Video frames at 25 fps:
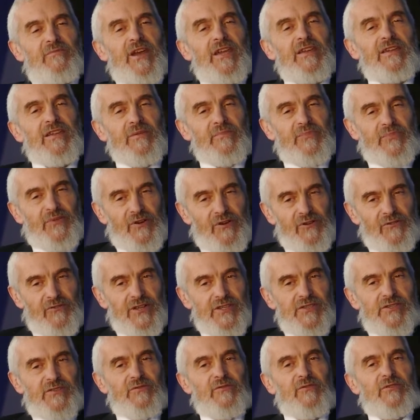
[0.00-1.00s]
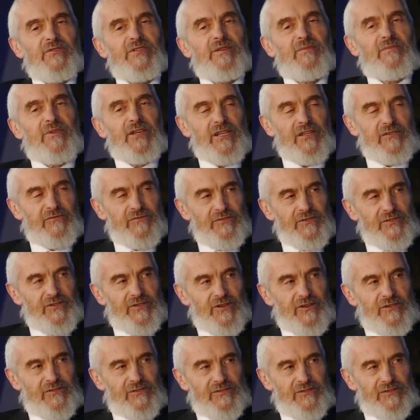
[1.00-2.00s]
making progress towards a meaningful
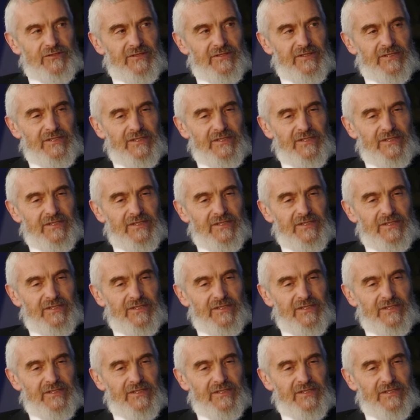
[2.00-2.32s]
goal,